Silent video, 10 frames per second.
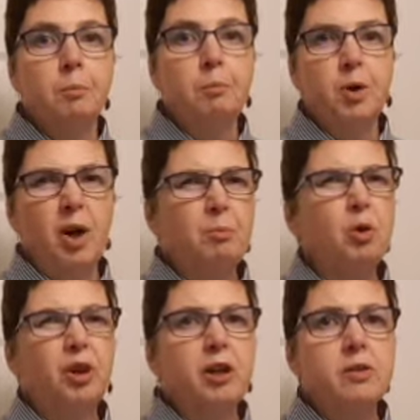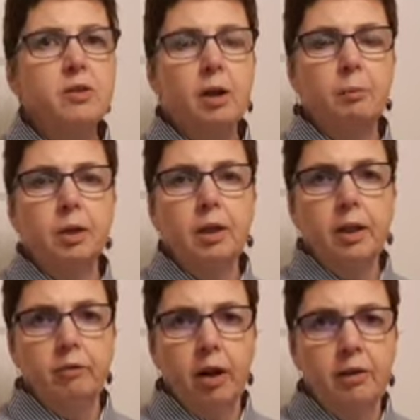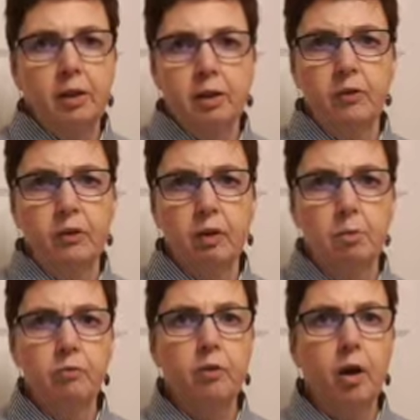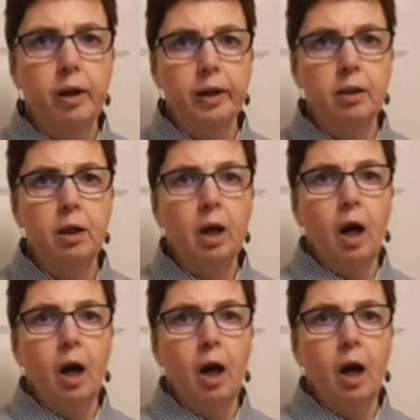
but I'm not going to. I'm going to leave it. I think it's going to be fine.